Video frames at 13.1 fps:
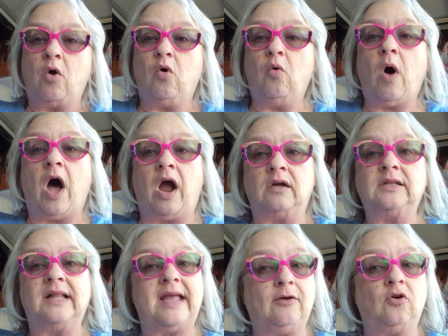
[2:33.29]
who
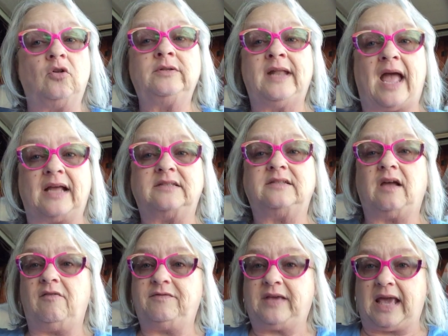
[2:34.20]
are legal
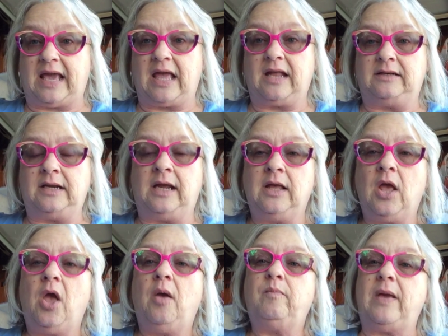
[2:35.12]
next of kin,
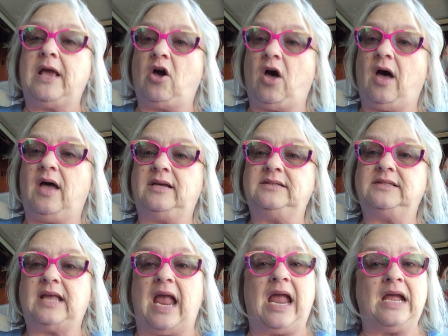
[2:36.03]

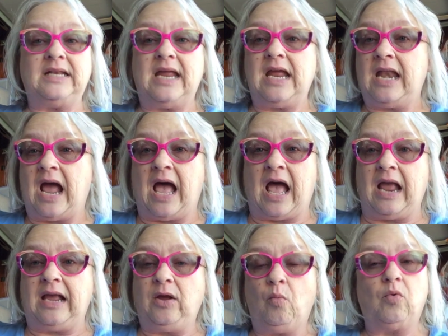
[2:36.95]
because Andy and
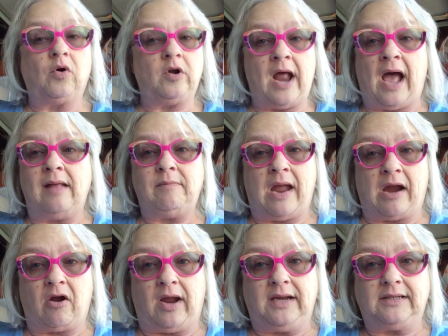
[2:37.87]
I were not
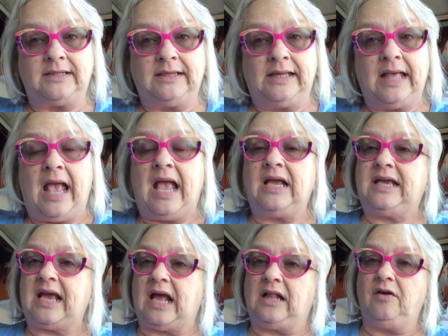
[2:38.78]
married,
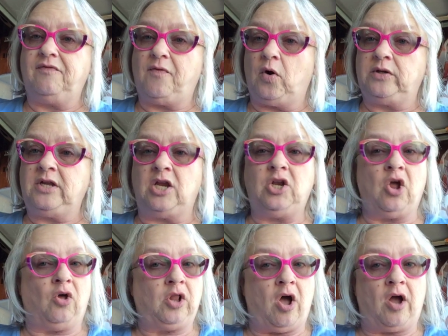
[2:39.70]
and California
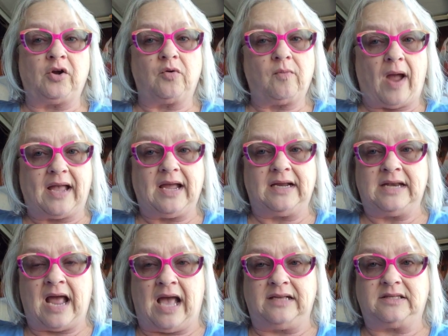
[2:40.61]
no longer
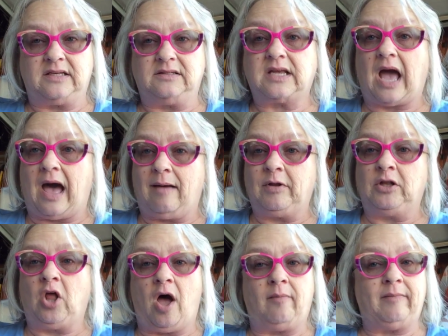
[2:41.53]
recognizes
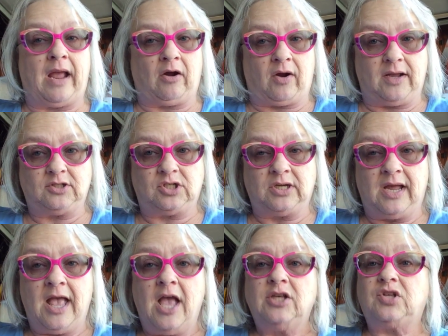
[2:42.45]
common law marriage.
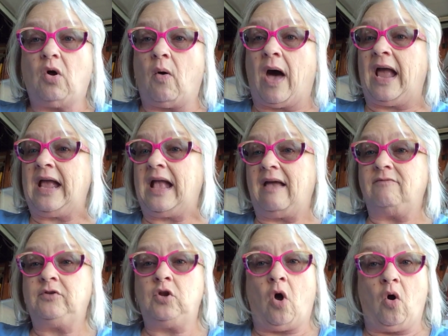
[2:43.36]
So I
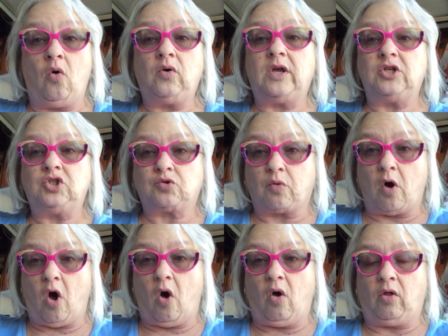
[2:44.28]
have no
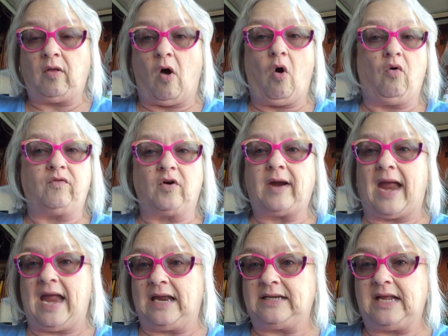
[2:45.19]
control
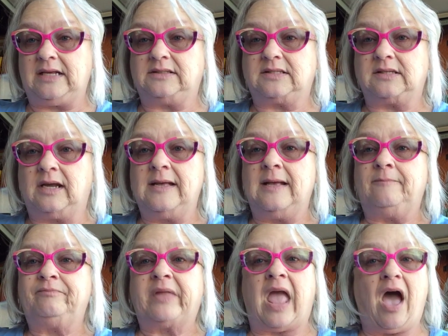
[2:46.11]
over Andy's
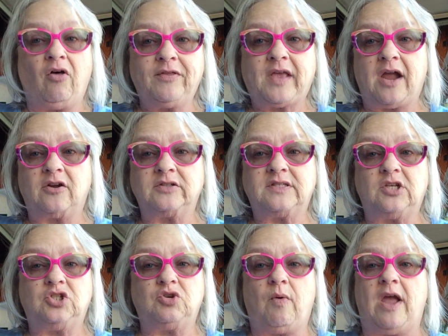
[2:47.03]
healthcare
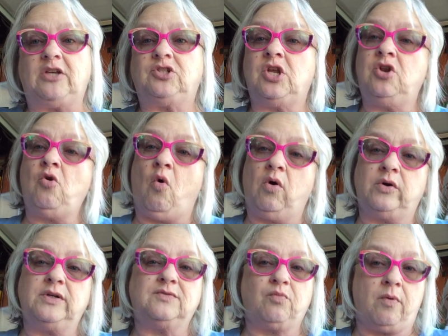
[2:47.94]
situation
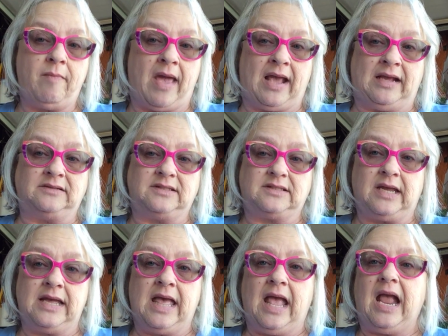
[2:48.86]
or his
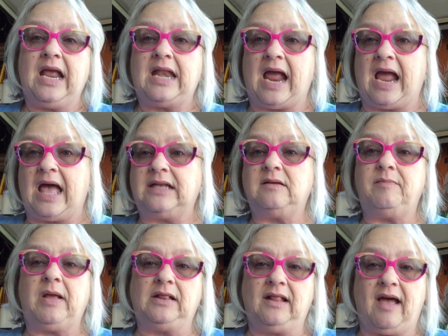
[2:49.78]
remains. It had
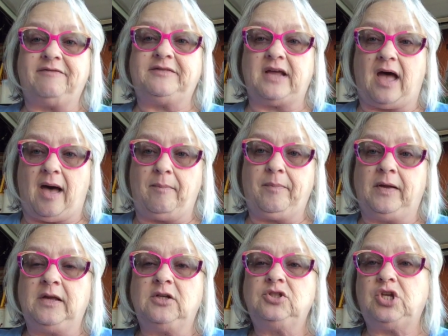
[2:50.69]
to be left up
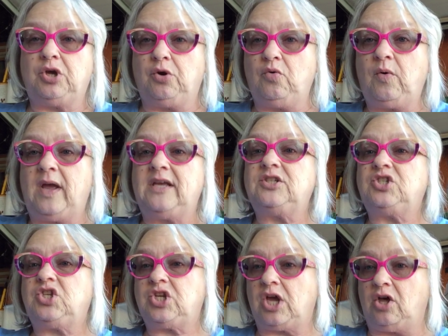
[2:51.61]
to
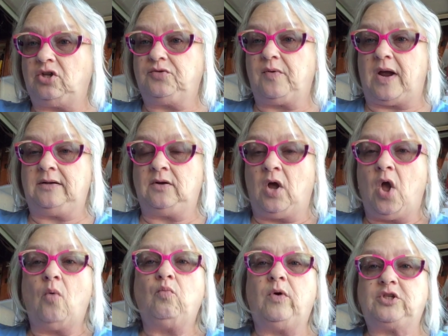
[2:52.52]
his children,
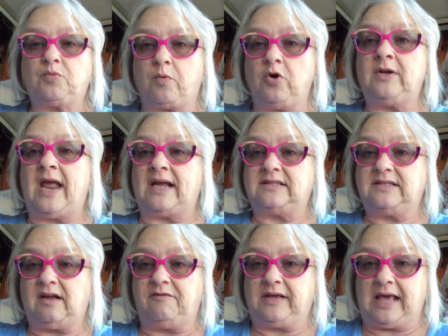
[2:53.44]
which were
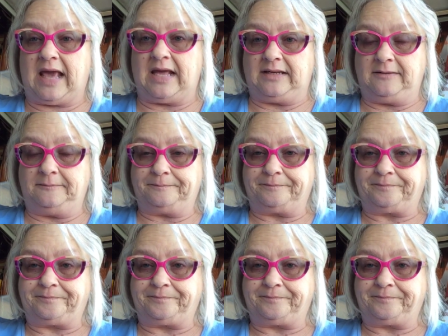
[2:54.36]
next of kin.